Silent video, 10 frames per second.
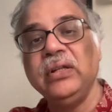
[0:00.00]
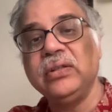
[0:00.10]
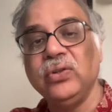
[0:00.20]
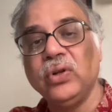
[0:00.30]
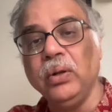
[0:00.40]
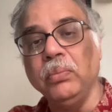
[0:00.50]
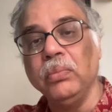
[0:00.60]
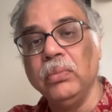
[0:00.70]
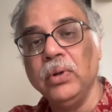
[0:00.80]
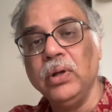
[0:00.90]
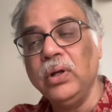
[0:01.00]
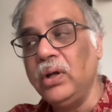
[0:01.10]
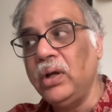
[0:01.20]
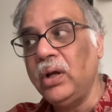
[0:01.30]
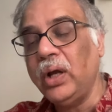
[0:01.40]
the theorem
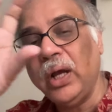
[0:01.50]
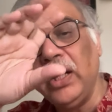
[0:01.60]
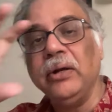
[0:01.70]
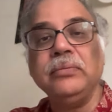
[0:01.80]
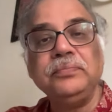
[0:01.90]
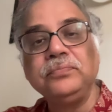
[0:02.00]
and